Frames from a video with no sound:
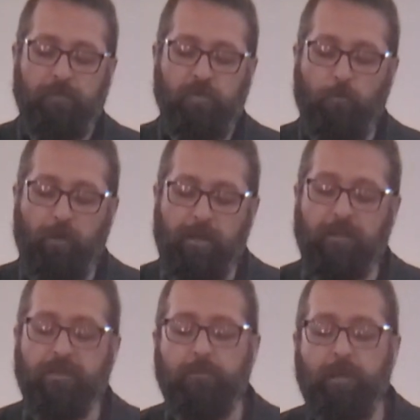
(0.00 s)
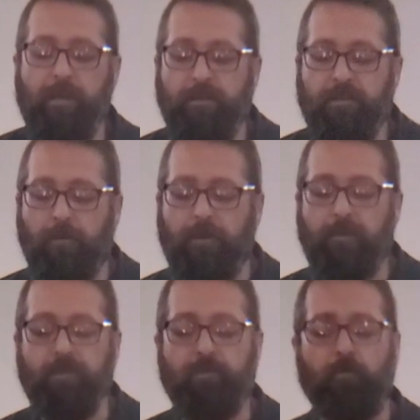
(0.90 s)
joining us and meeting us here
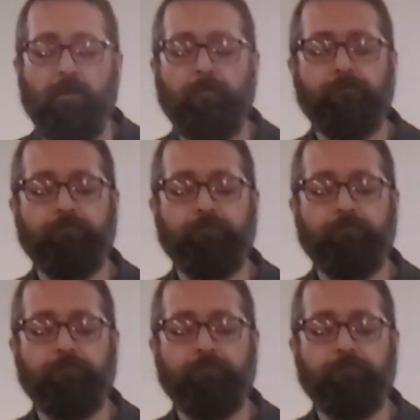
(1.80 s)
again this morning.